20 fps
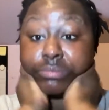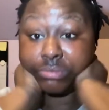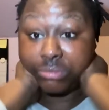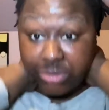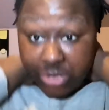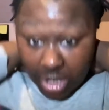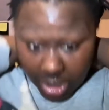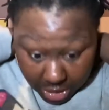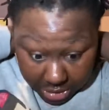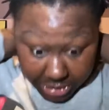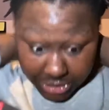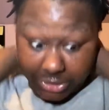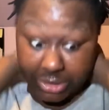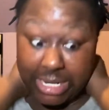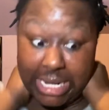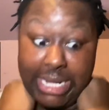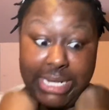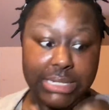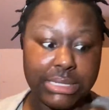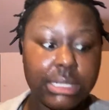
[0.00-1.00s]
talk to you
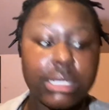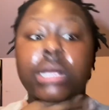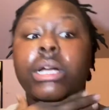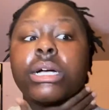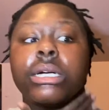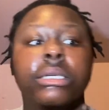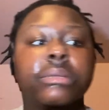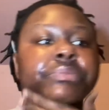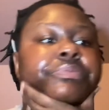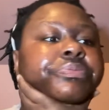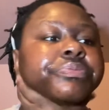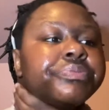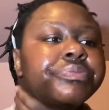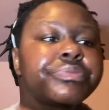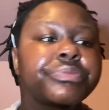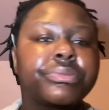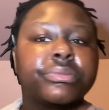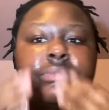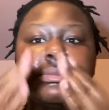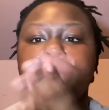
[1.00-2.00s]
guys. How
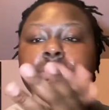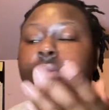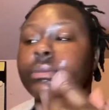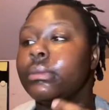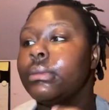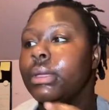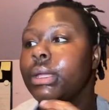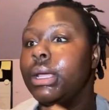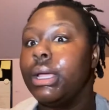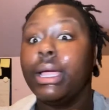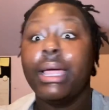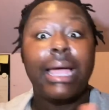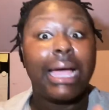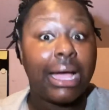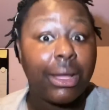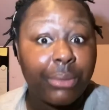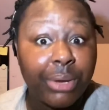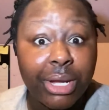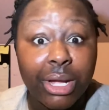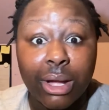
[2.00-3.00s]

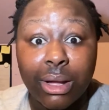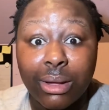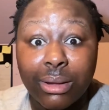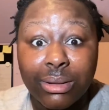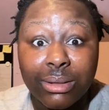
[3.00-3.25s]
are y'all?